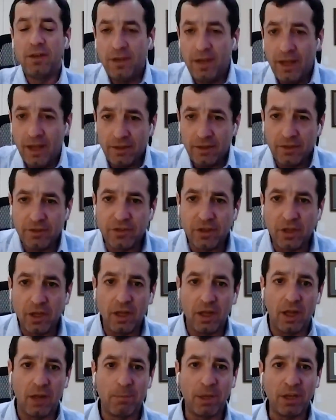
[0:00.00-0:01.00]
Now, there's
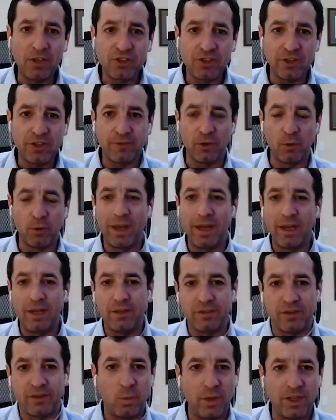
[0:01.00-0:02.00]
a, a bunch of different
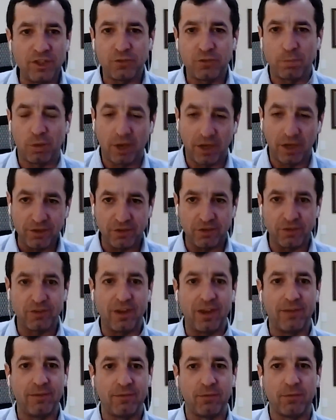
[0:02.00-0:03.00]
ways in which prices
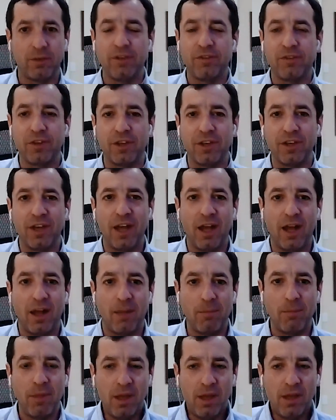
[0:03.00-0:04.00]
have risen.
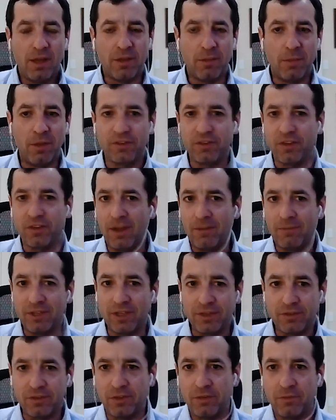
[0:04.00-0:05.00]
Um, the most
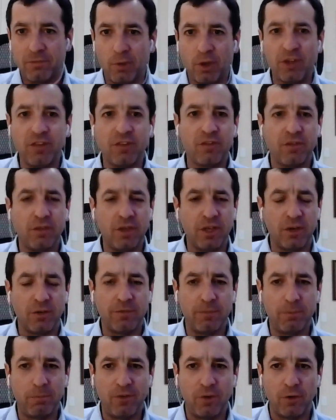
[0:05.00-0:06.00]
obvious and one you
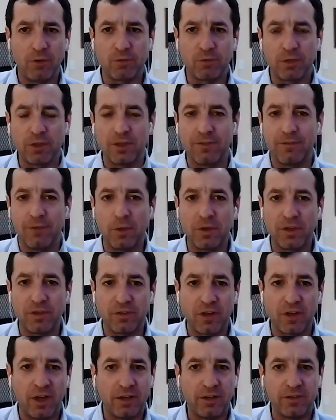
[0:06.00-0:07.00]
know folks really
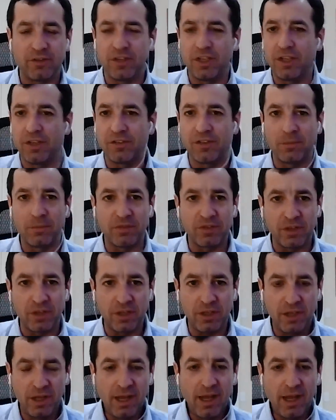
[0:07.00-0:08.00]
focus on is
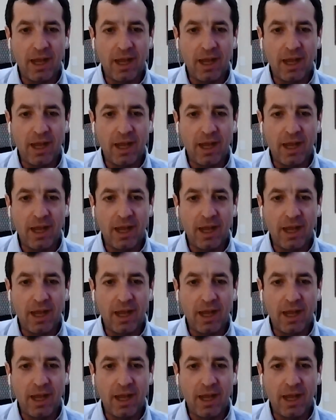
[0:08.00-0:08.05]
TSMC.